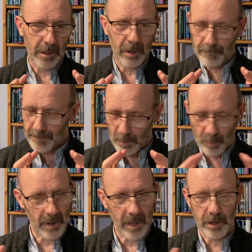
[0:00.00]
love, I,
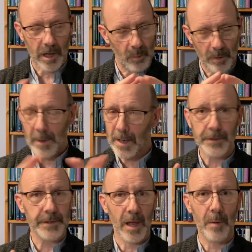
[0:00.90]
I want my
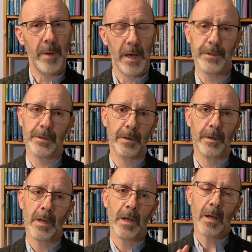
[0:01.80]
aunt to get better.
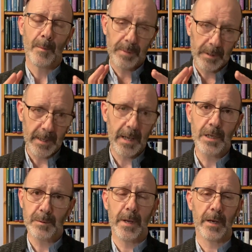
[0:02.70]

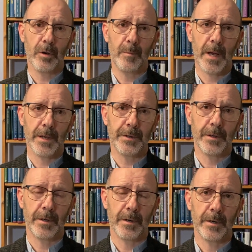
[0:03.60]
Please make her better.